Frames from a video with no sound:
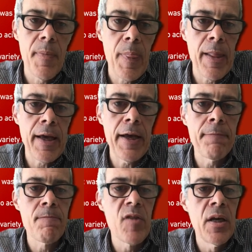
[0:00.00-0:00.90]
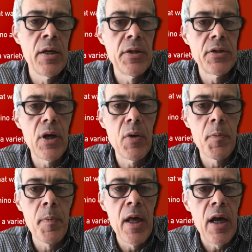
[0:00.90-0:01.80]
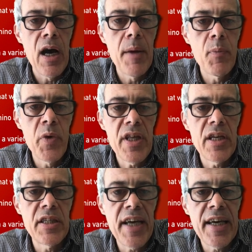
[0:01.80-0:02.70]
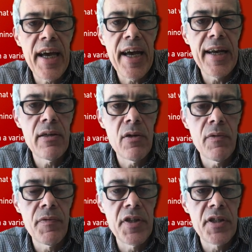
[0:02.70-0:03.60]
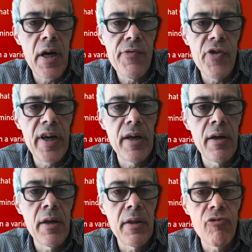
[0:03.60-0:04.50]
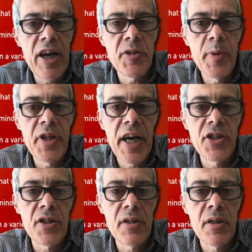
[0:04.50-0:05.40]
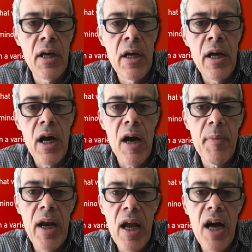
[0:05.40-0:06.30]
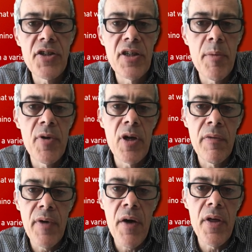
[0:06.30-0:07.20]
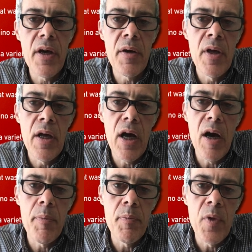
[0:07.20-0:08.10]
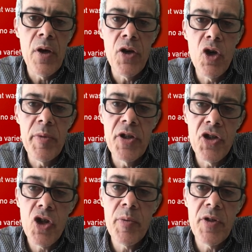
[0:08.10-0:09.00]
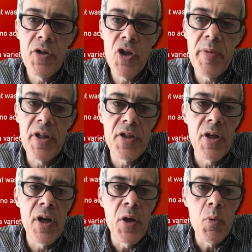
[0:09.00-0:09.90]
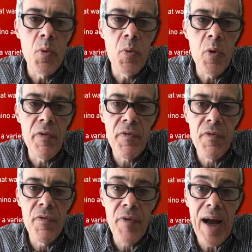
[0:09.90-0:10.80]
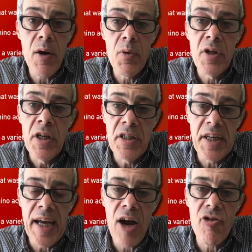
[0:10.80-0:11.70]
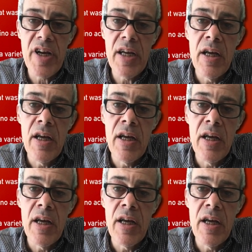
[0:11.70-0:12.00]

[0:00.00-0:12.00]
Okay, so um, within a decade of discovering the RAS mutation, um, a large number of other um, human tum tumors were found to carry